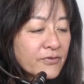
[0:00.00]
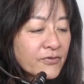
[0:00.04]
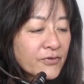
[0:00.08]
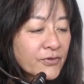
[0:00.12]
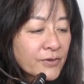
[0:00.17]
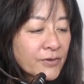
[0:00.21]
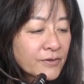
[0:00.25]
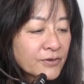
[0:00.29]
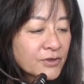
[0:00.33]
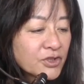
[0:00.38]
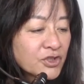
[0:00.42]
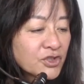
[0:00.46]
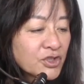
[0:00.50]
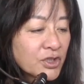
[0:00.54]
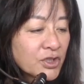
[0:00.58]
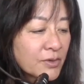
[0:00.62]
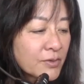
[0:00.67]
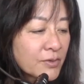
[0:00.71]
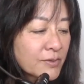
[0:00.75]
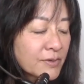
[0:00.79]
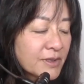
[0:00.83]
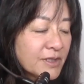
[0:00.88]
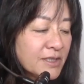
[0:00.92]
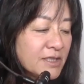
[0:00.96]
first,
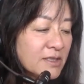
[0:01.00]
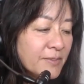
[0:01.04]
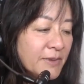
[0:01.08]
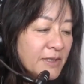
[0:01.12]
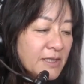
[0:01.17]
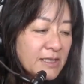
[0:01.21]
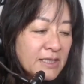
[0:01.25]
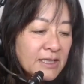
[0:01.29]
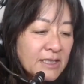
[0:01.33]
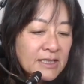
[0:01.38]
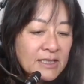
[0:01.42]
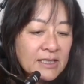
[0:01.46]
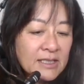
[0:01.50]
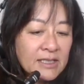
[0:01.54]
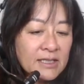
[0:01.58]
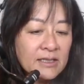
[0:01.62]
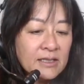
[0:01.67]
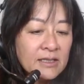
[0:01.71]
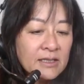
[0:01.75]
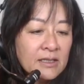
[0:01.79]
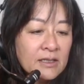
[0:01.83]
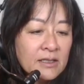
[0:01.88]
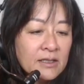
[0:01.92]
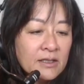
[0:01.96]
generally speaking,
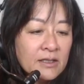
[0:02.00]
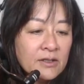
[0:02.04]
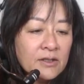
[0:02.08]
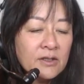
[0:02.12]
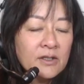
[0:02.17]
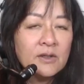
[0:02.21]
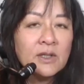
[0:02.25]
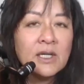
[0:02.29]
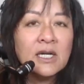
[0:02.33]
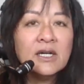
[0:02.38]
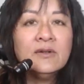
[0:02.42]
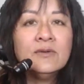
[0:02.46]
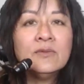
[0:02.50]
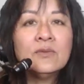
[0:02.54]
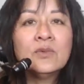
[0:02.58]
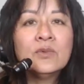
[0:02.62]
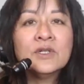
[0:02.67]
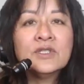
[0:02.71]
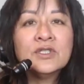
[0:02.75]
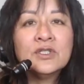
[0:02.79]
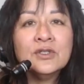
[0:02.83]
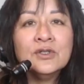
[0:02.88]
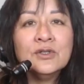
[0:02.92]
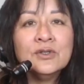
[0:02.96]
you know, how,
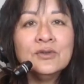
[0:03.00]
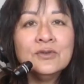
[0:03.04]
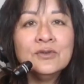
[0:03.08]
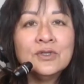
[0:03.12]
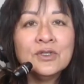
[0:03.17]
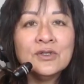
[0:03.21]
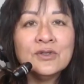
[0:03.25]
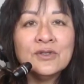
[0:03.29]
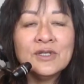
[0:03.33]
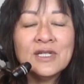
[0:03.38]
what do you do?